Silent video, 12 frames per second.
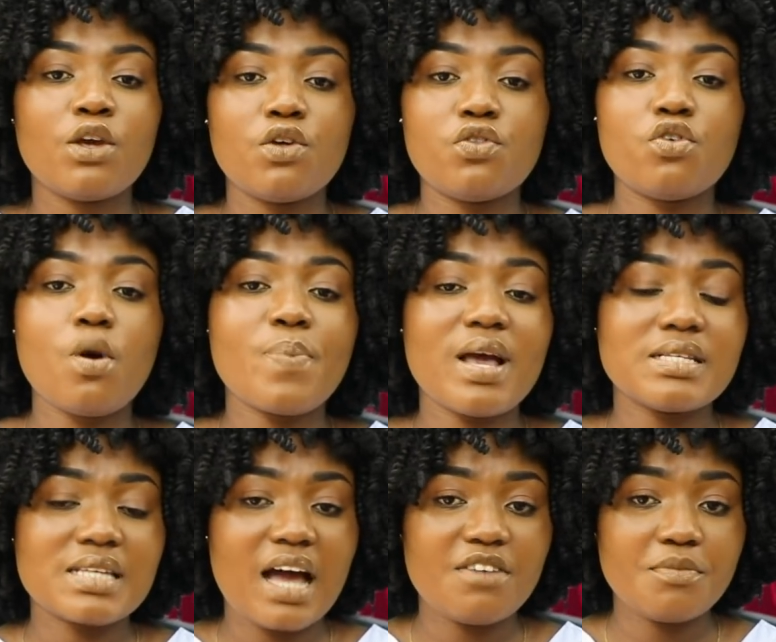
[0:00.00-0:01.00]

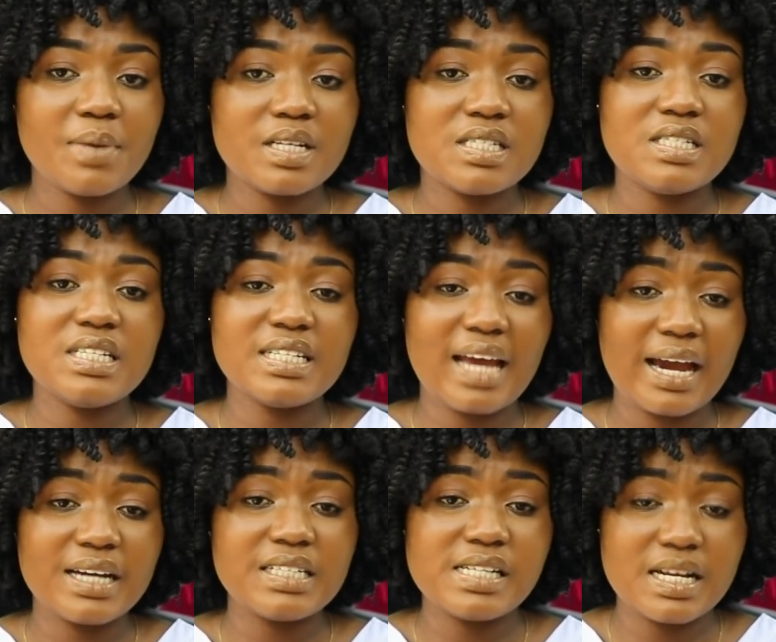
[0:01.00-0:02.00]
Ethiopia's government
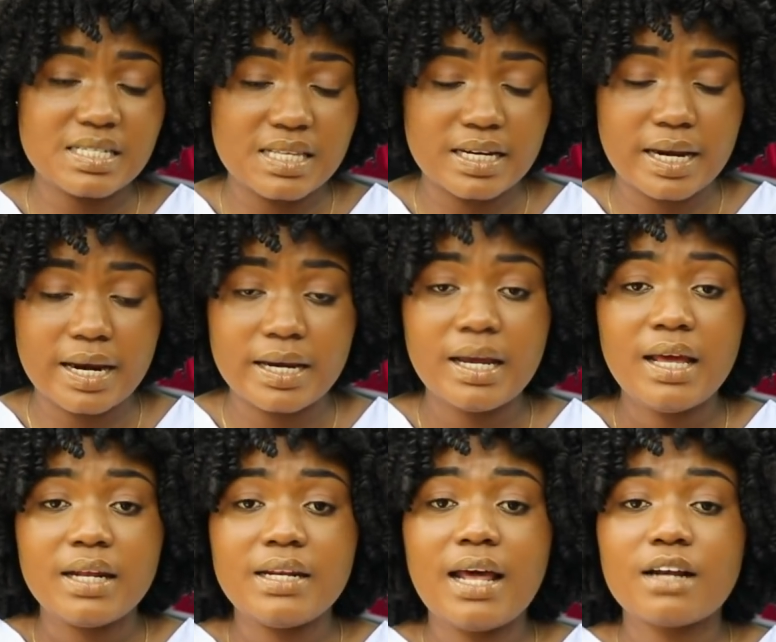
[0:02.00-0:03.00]
denied yesterday
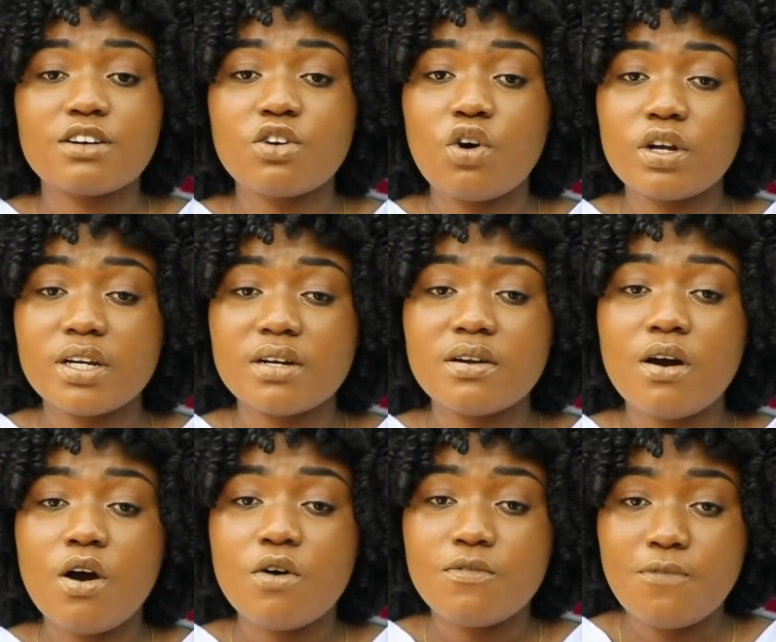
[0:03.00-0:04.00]
that northern
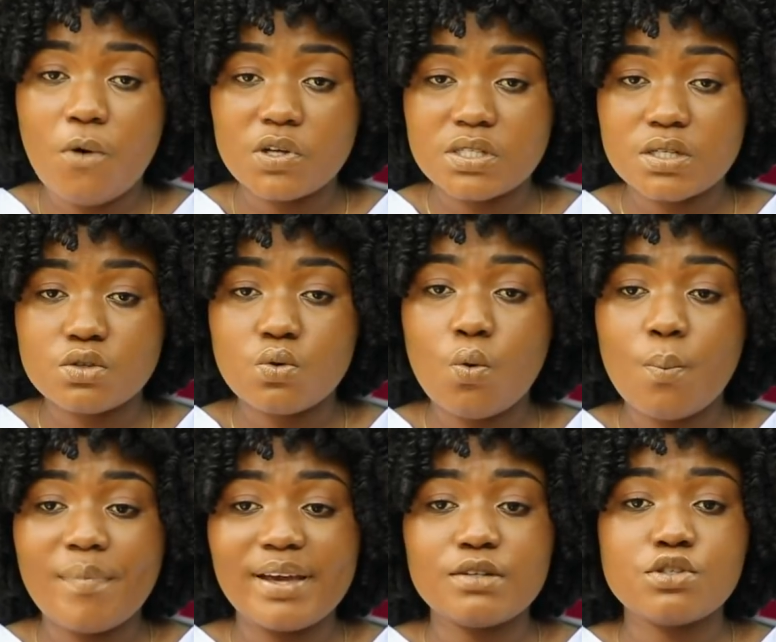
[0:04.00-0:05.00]
forces
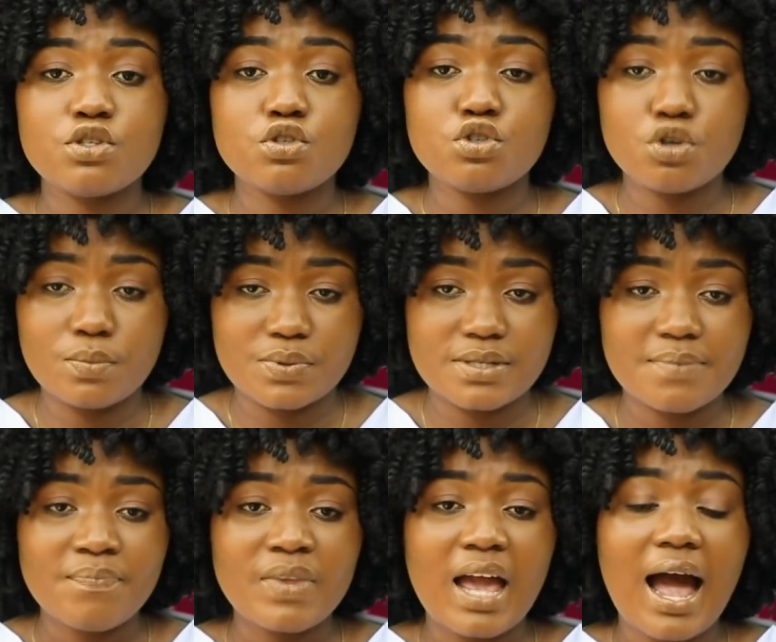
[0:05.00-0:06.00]
whom its troops
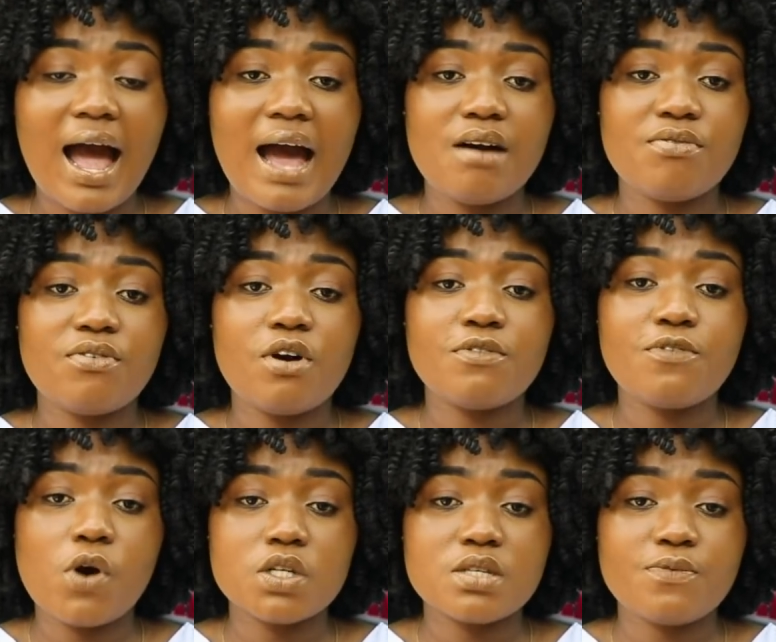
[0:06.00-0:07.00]
have
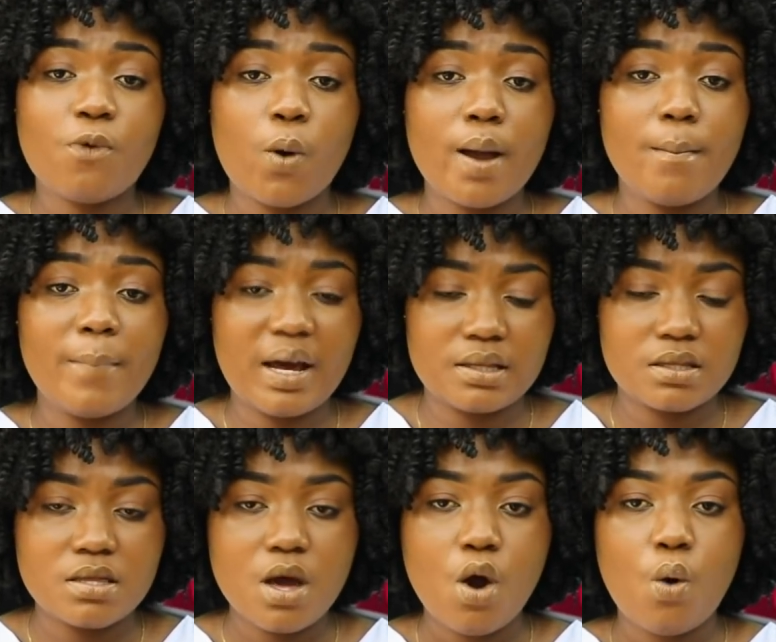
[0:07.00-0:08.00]
fought for a
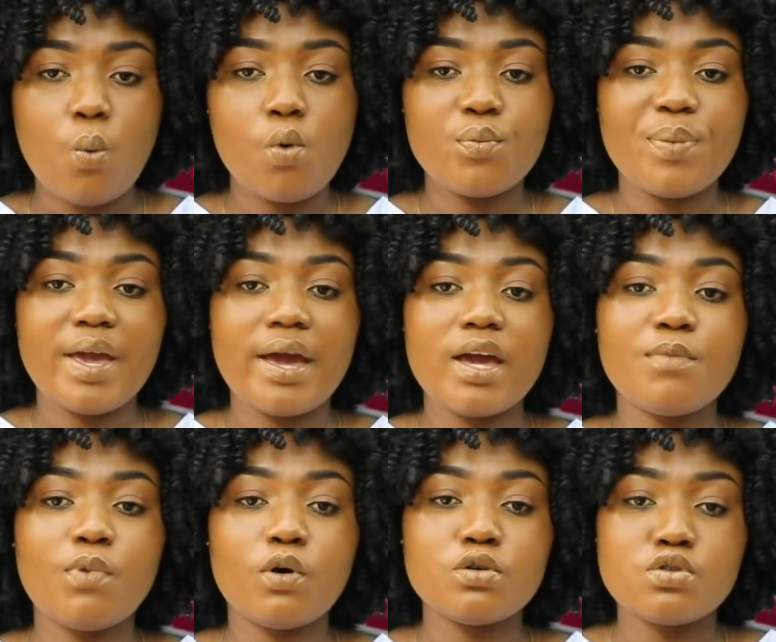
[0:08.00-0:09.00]
month would be
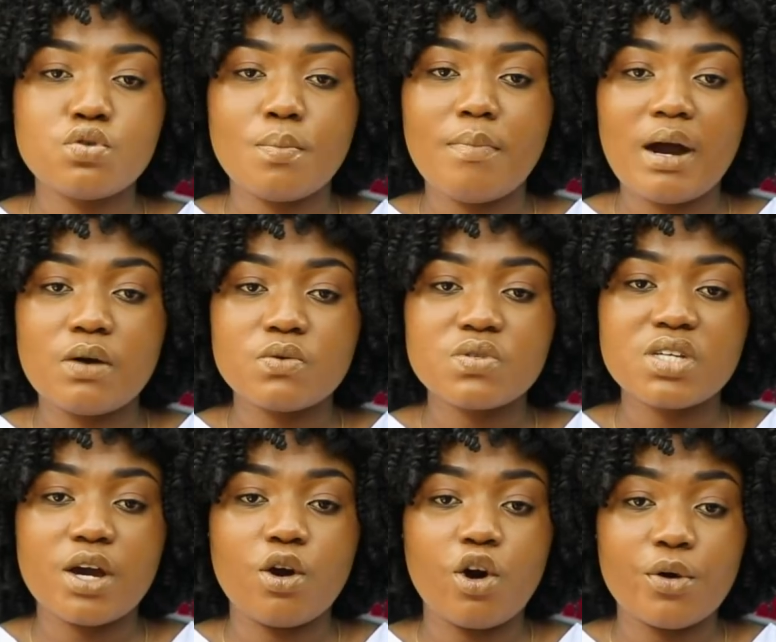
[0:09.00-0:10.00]
able to
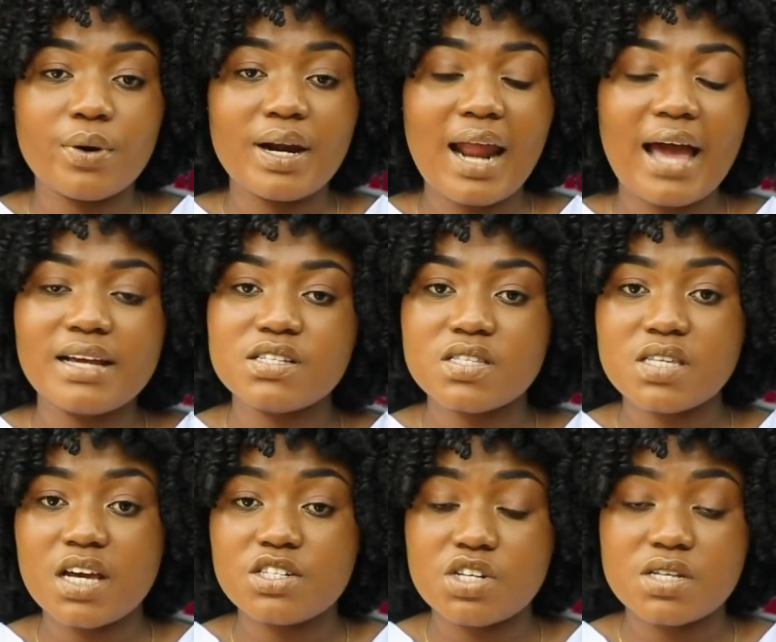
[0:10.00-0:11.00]
mount a guerrilla
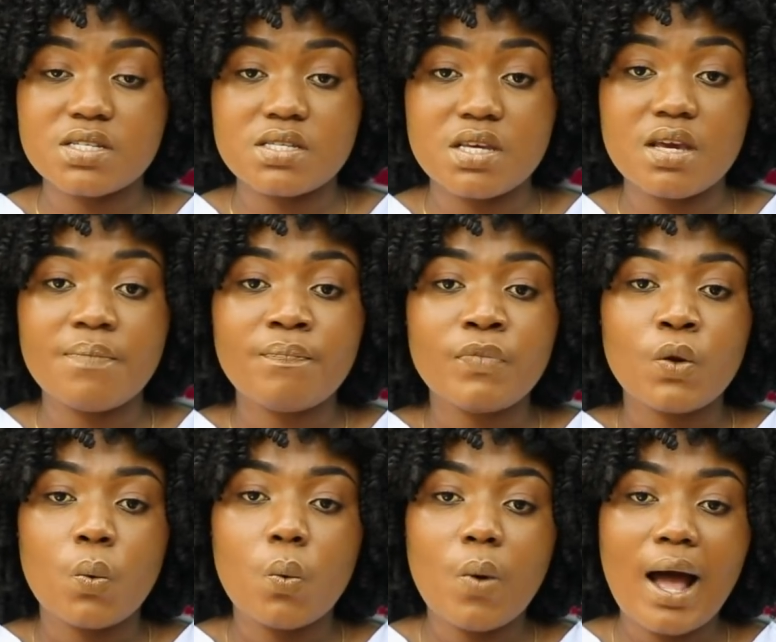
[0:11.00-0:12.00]
insurgency,
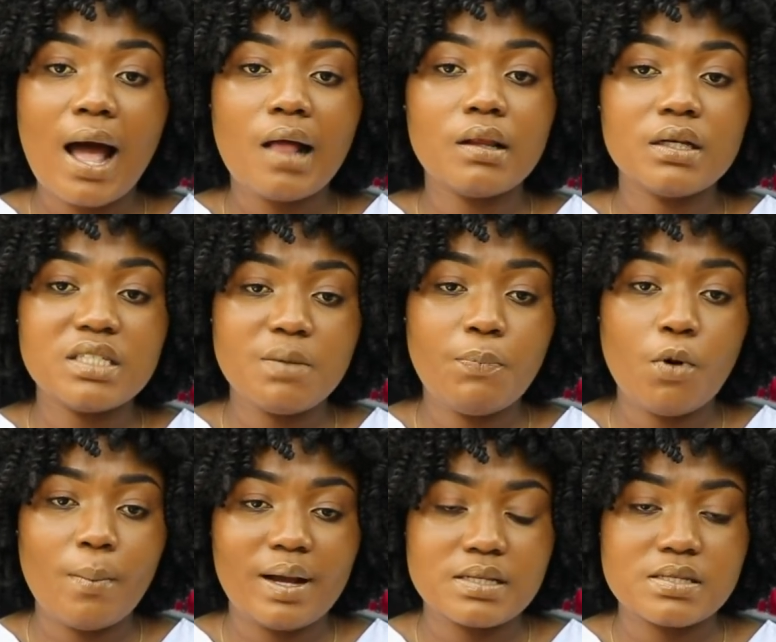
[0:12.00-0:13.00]
while
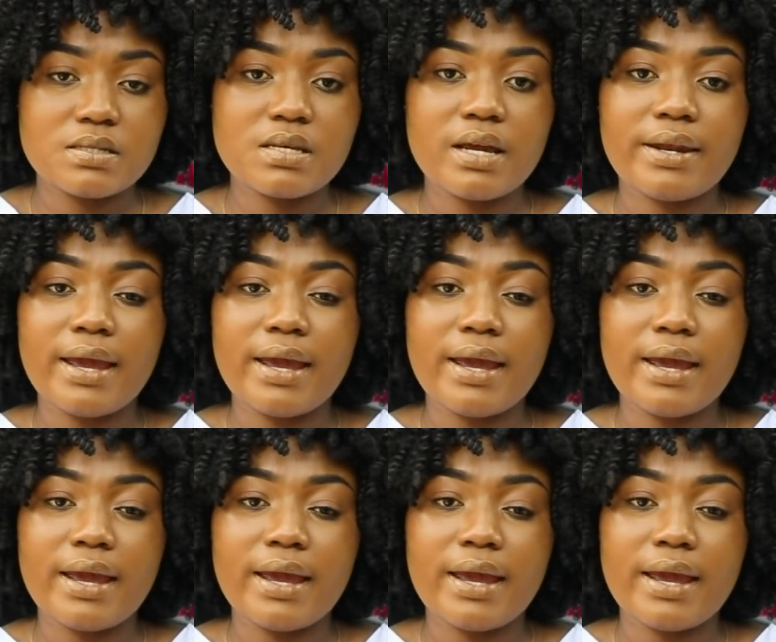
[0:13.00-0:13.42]
diplomats said